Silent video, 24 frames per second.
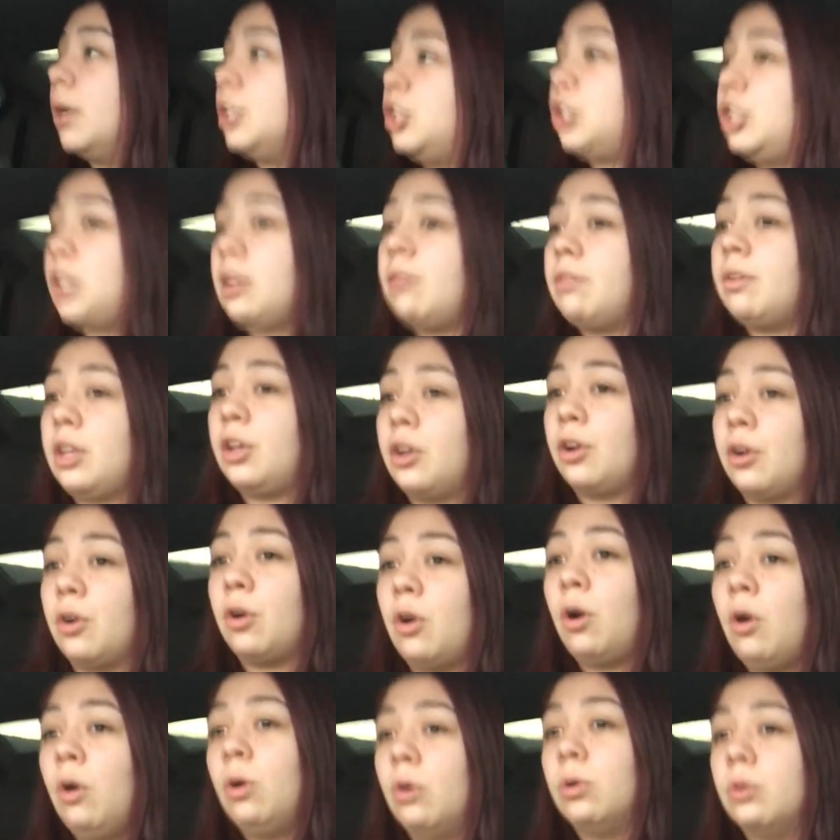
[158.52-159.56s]
achieving your
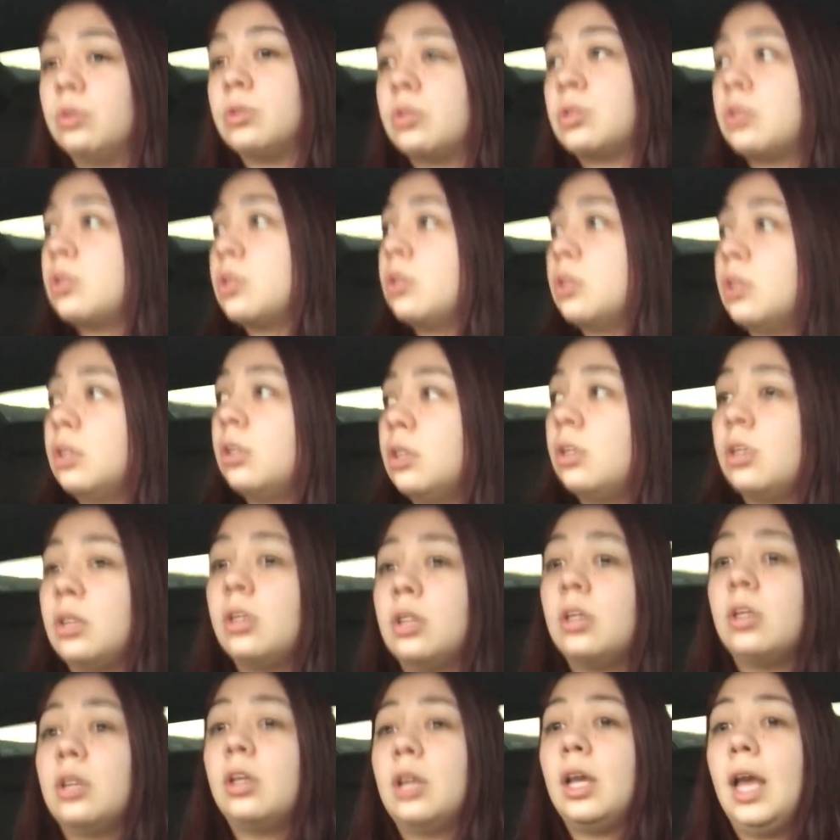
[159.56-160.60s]
goals
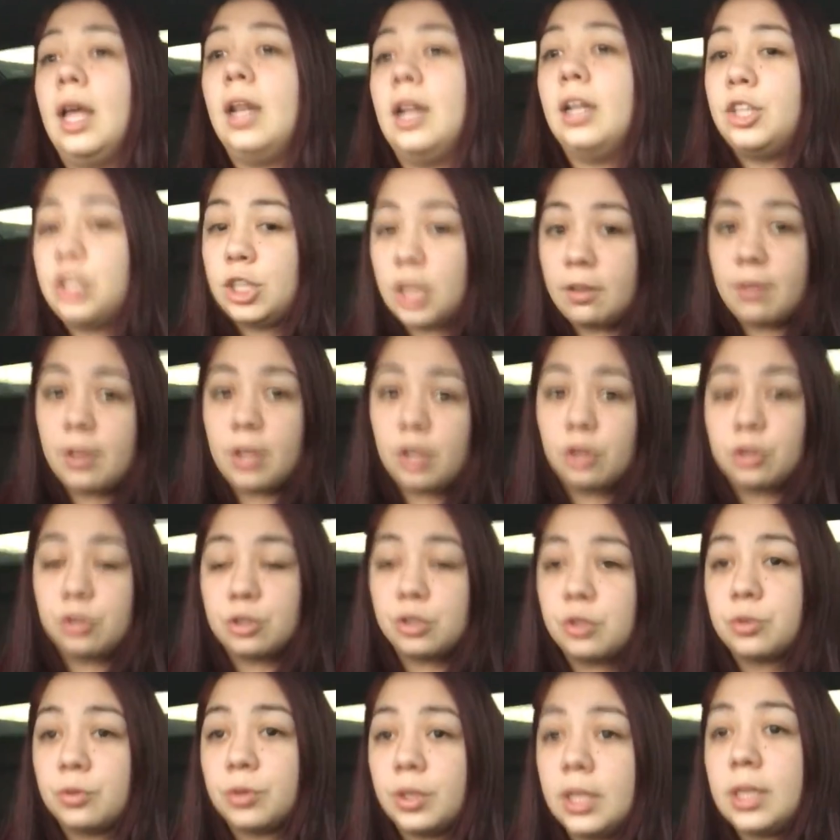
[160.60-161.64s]
and achieving your
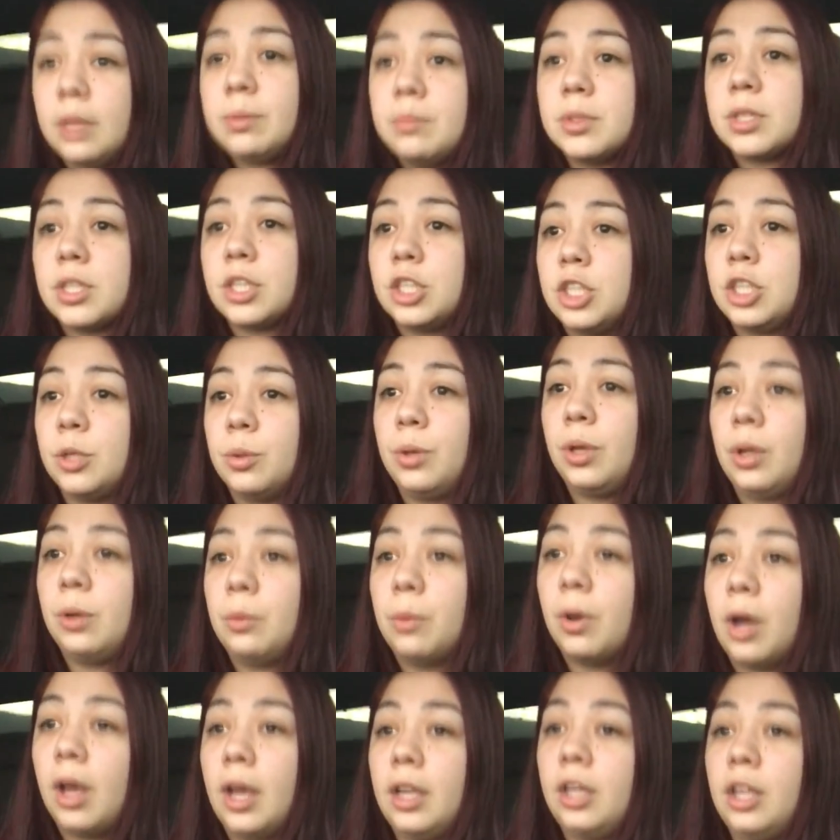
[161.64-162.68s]
dreams and
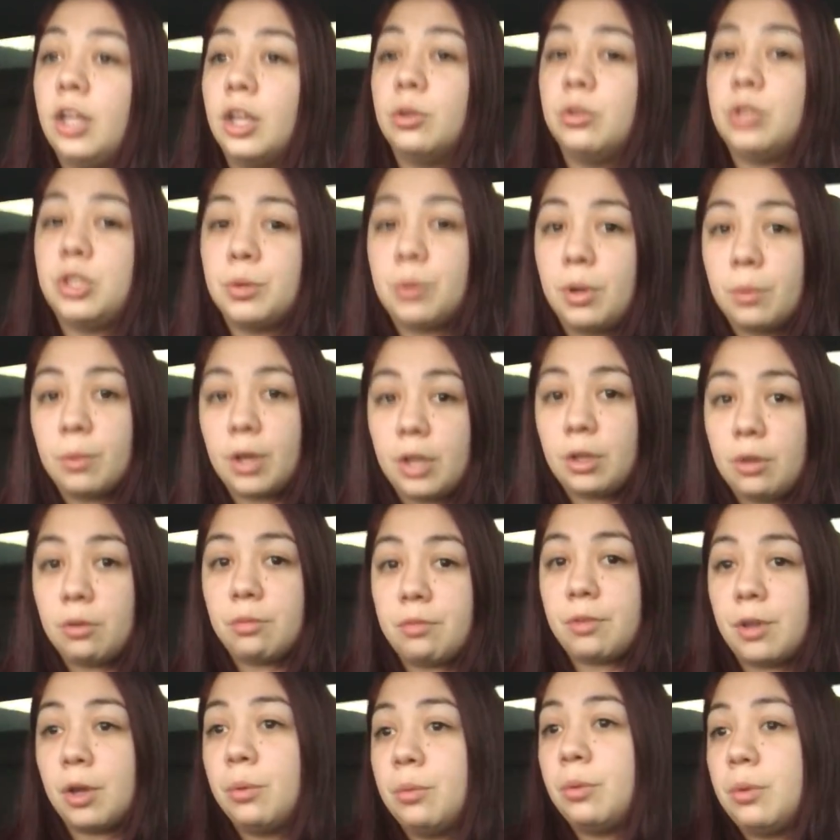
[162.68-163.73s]
doing what you
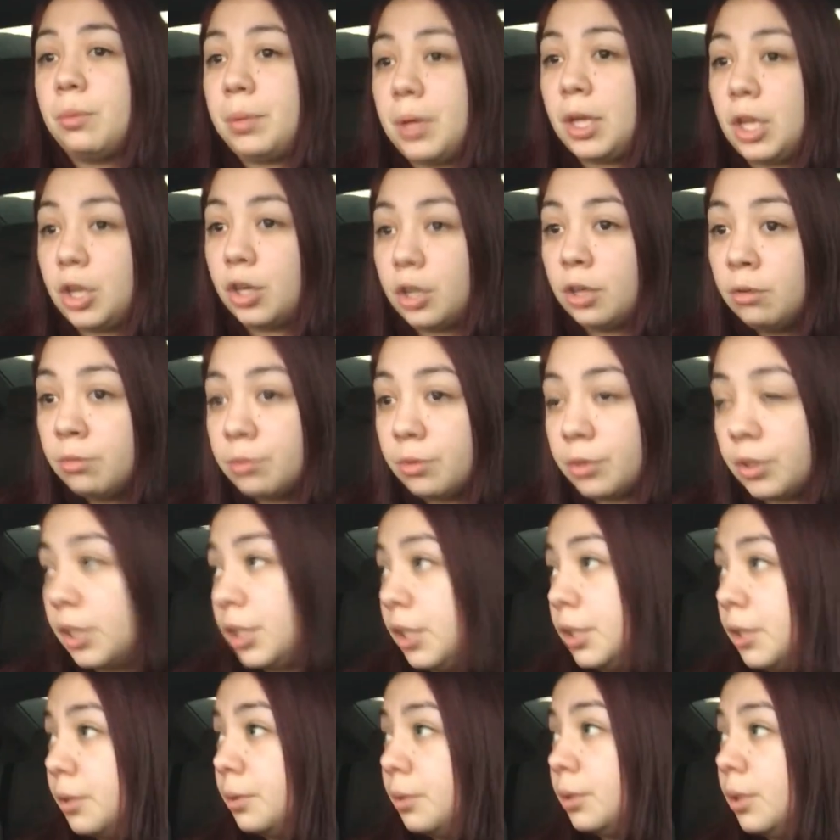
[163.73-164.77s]
feel would be good for
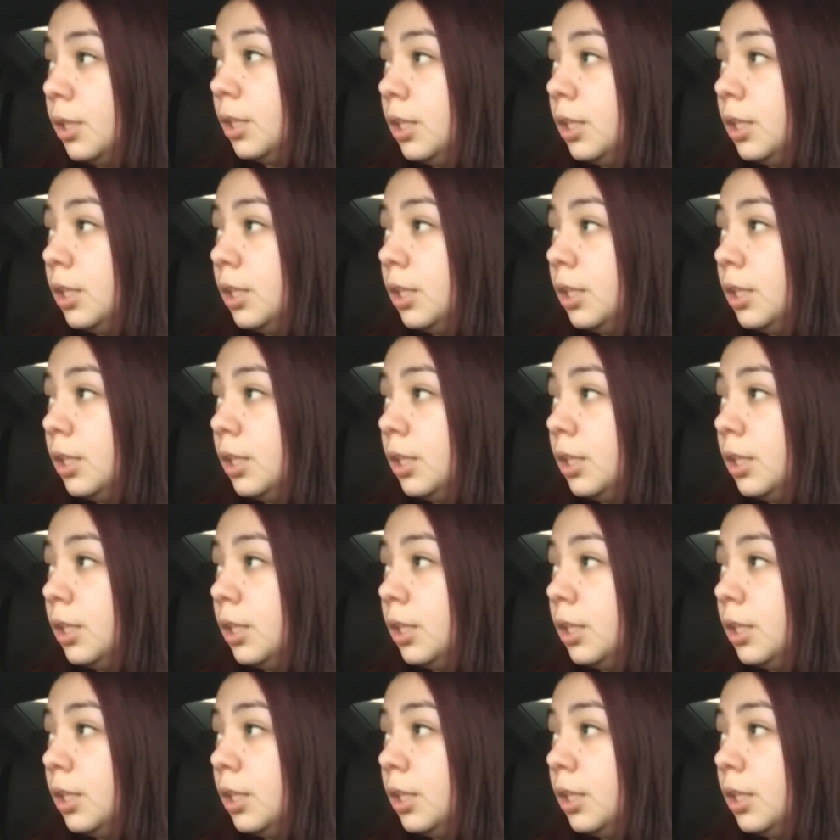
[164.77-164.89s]
you.